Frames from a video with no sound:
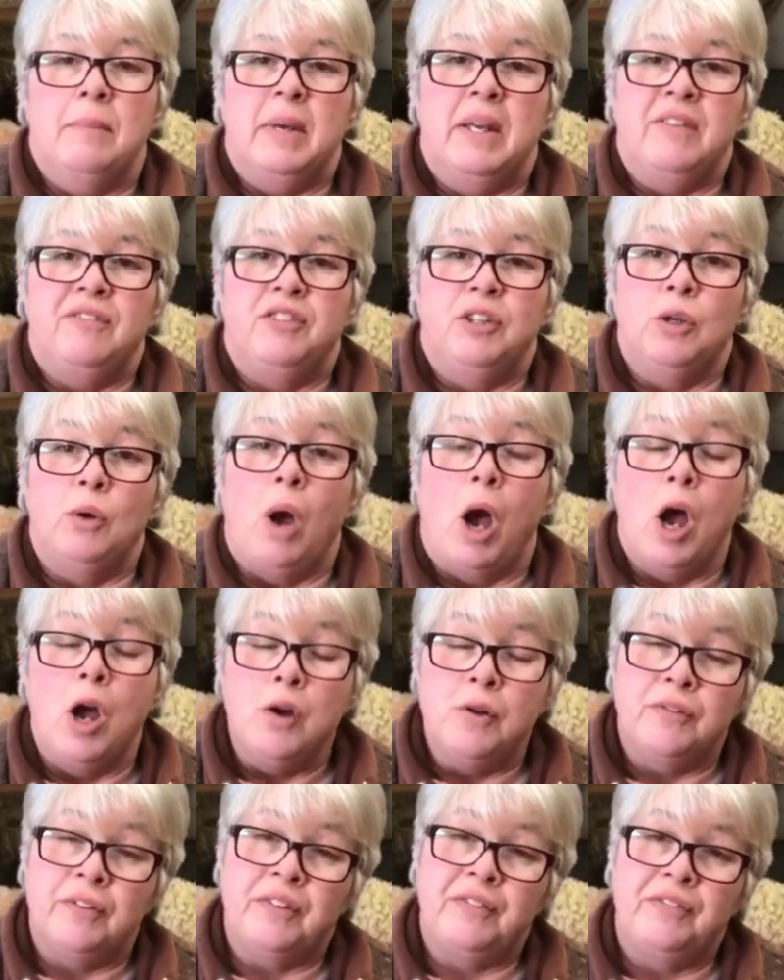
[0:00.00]
If you
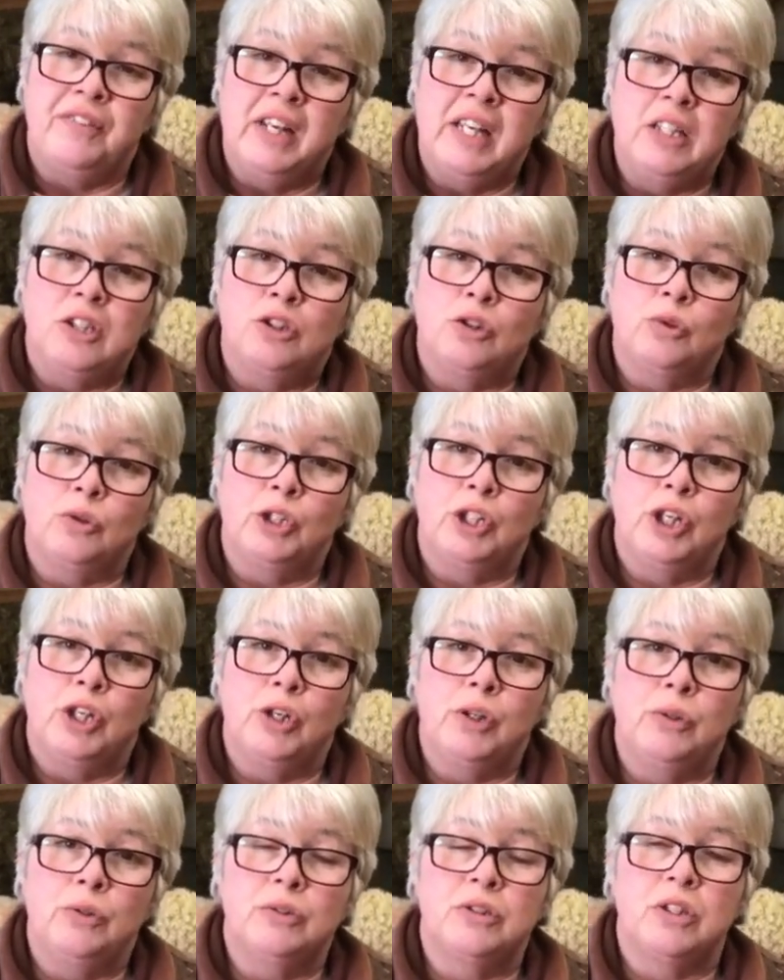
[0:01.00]
overfeed your
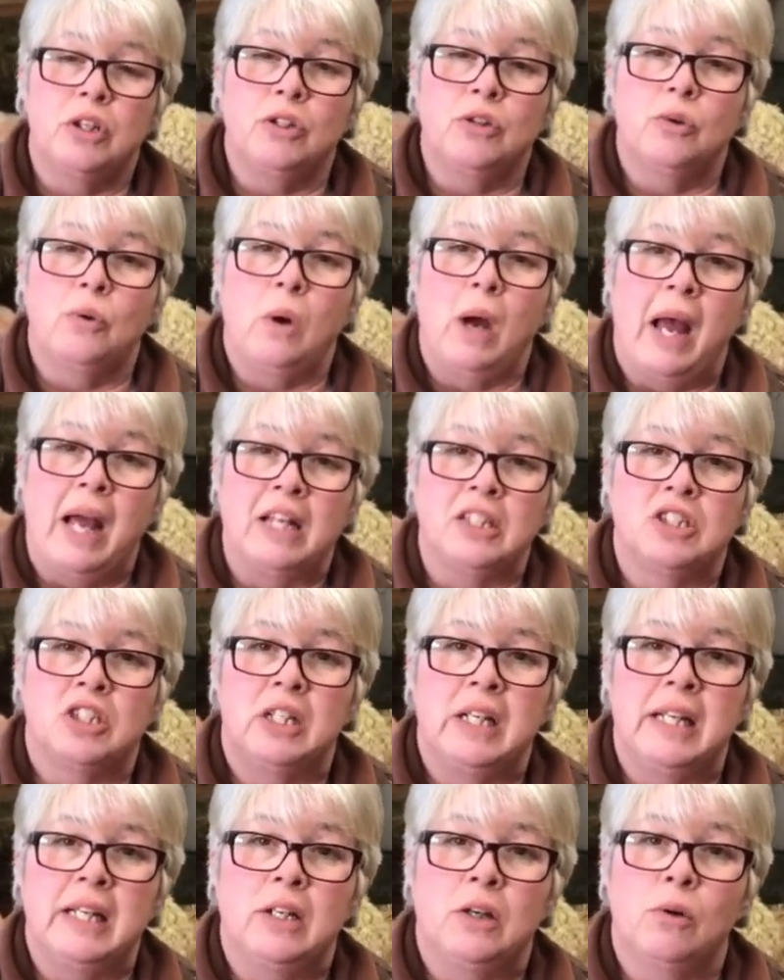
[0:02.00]
ewes, you're
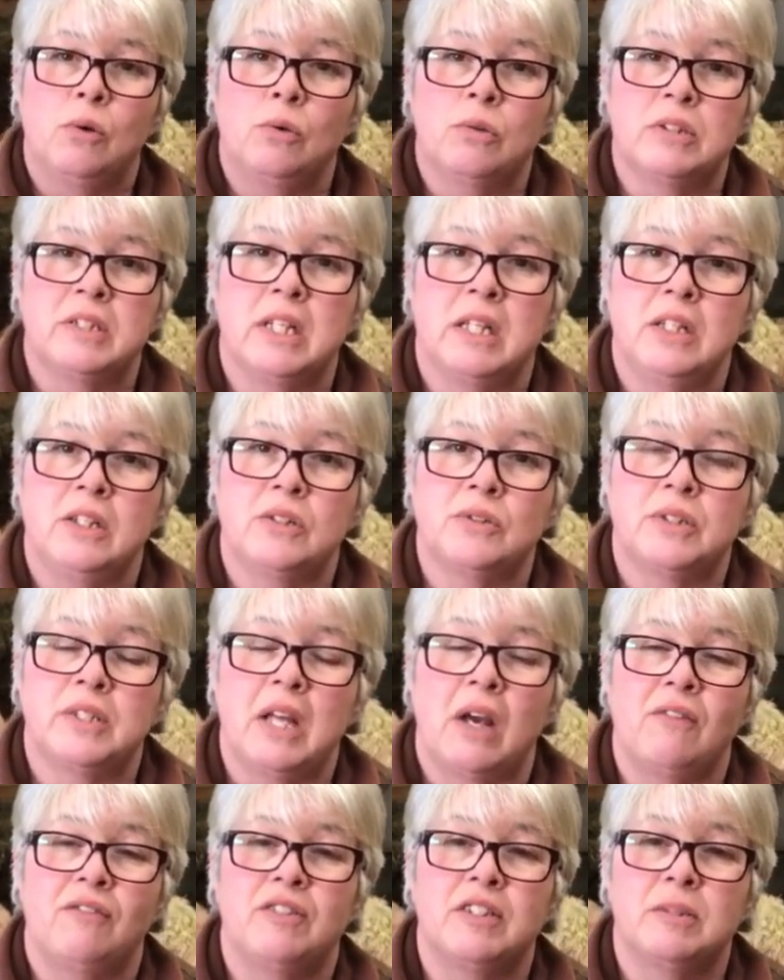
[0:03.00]
actually causing
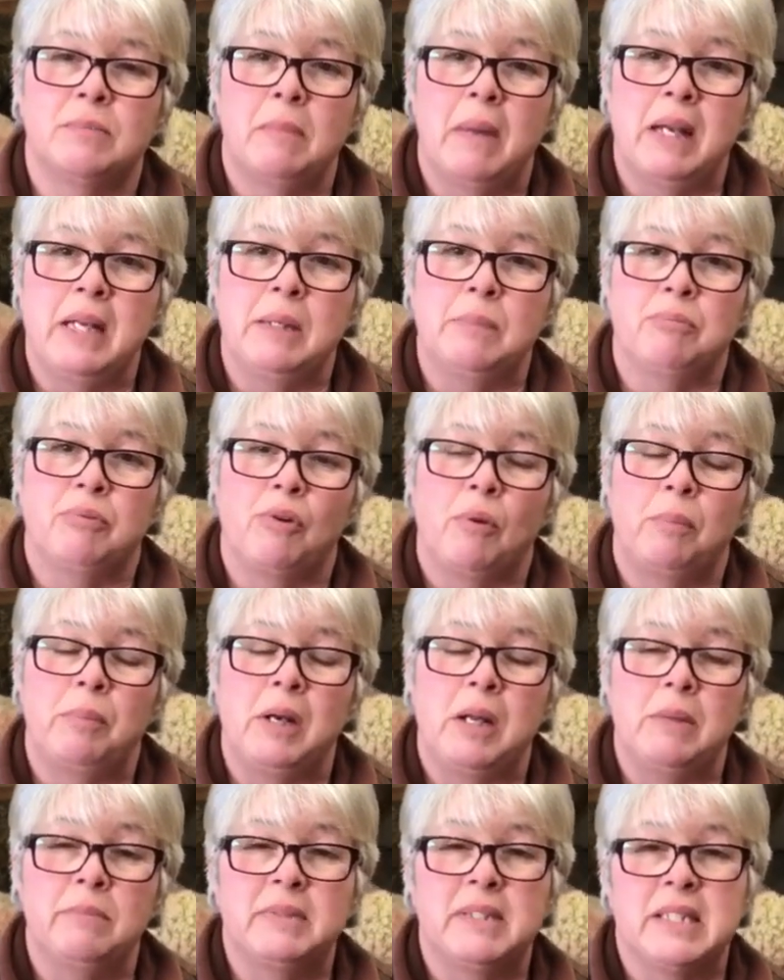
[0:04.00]
yourself as many
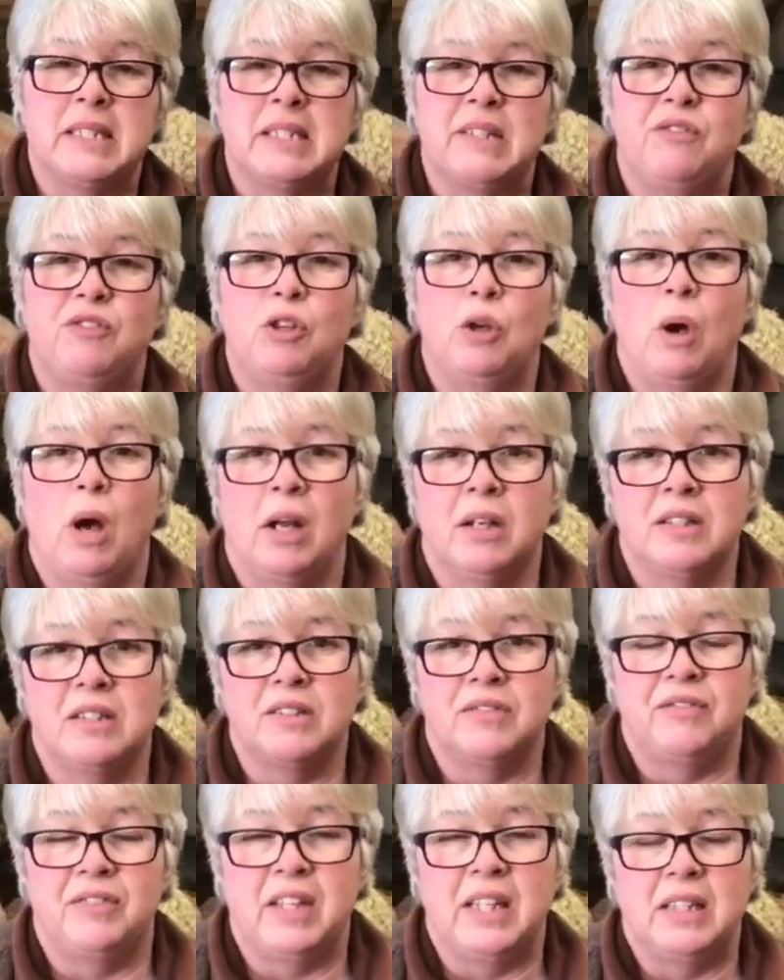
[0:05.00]
problems as if you
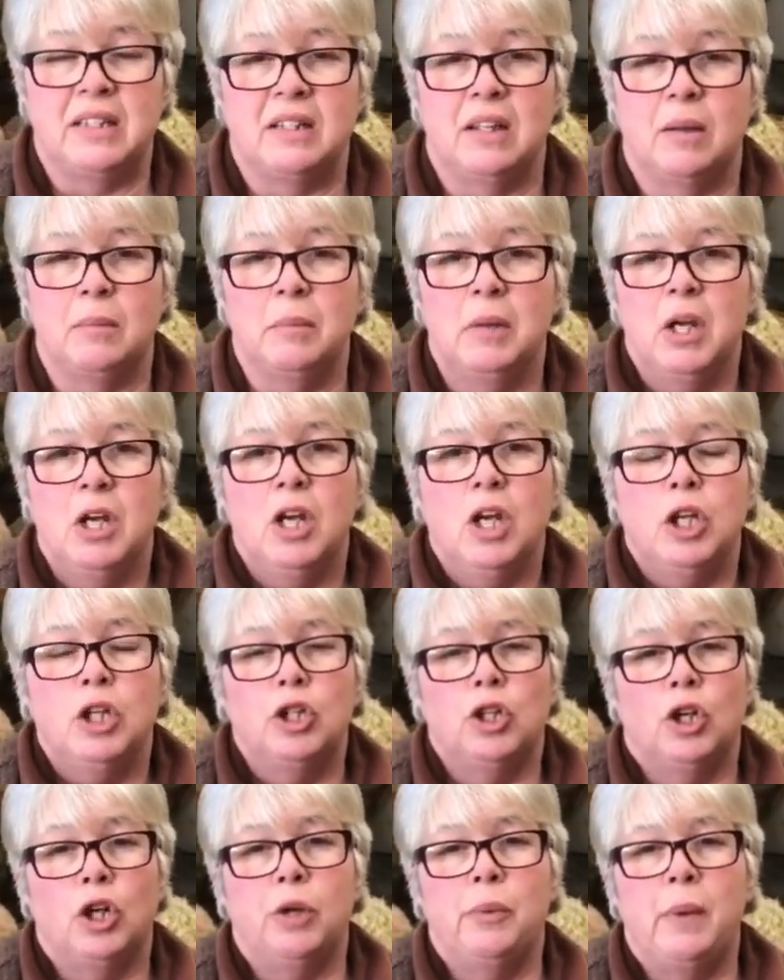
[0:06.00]
underfeed them.
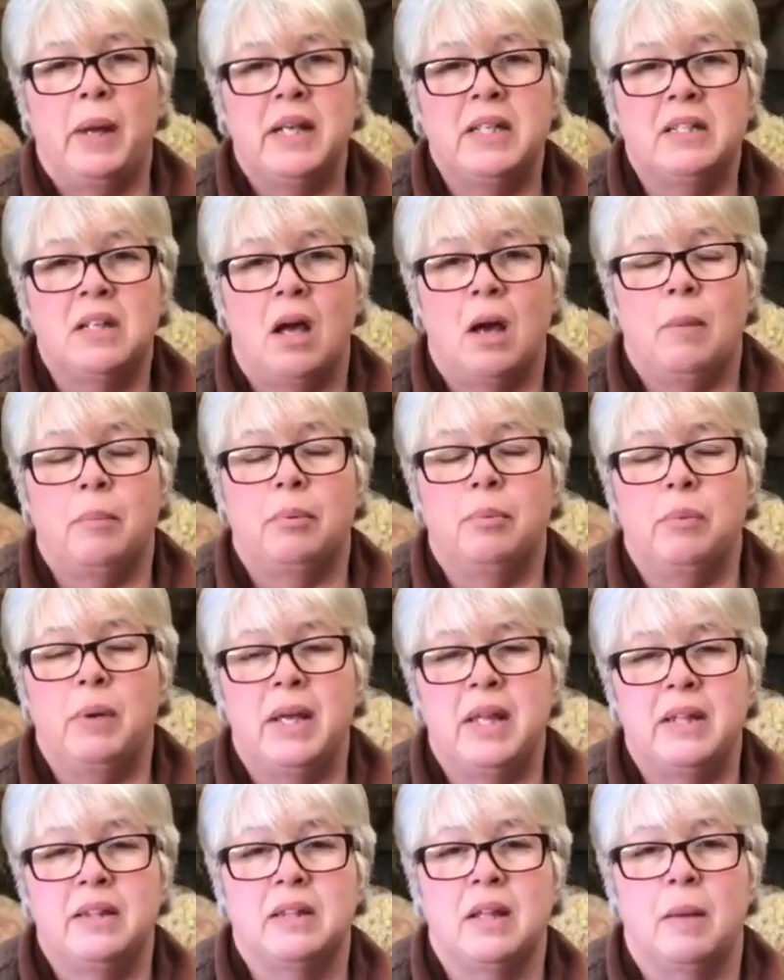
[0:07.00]
You're going to end up
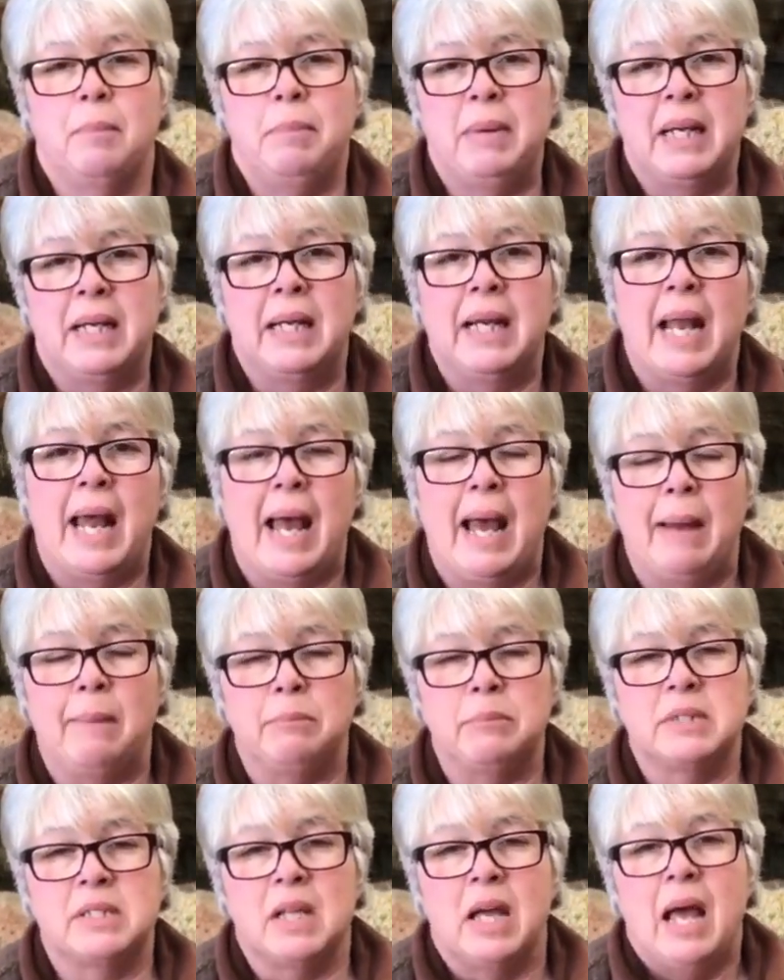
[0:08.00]
with big
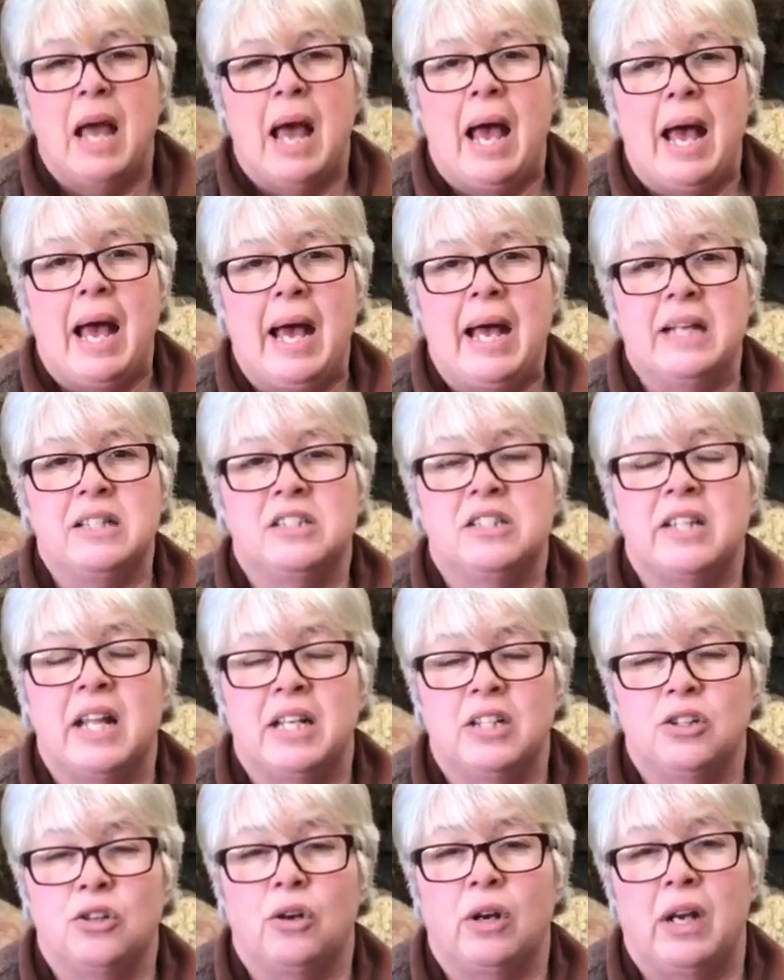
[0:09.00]
lambs, and
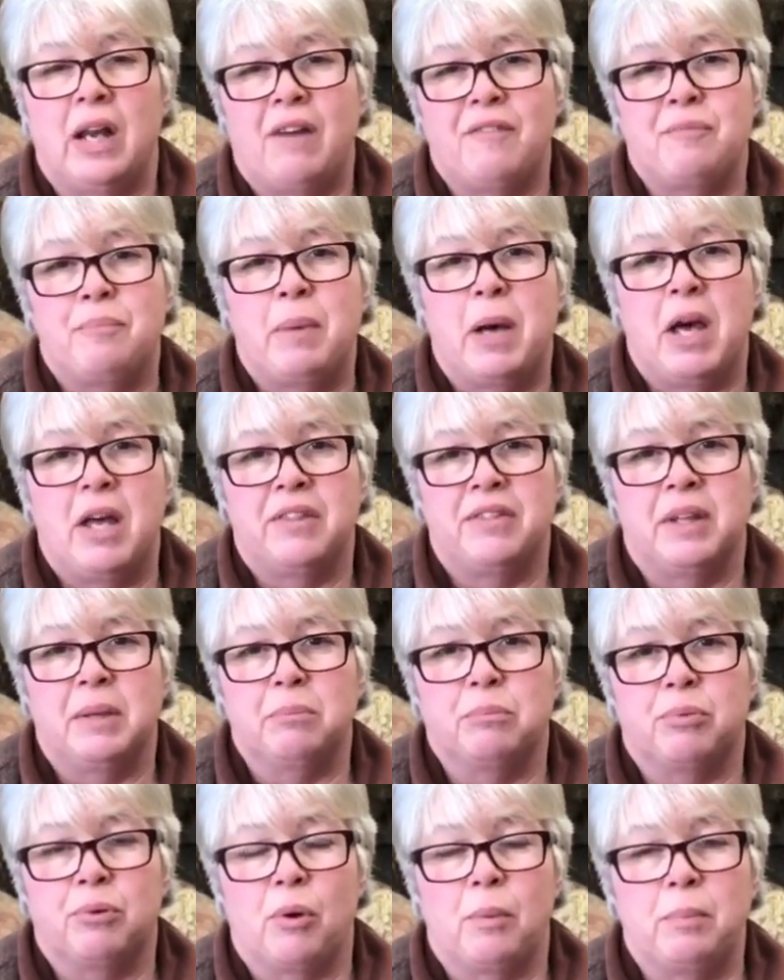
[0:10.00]
then you're going to have
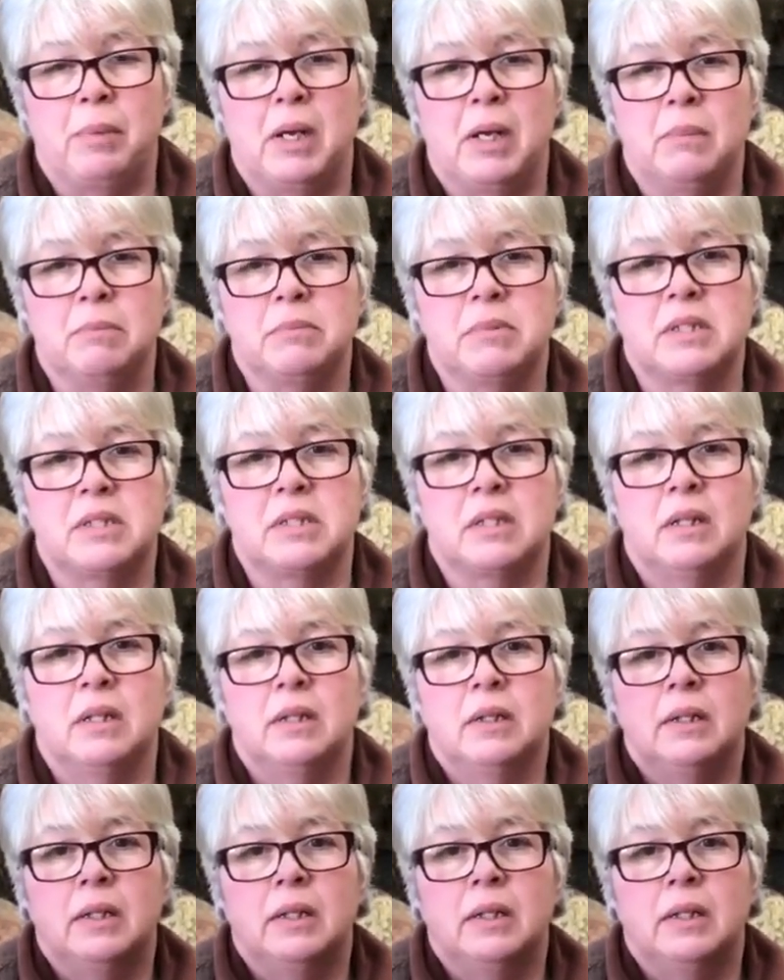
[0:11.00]
birthing problems.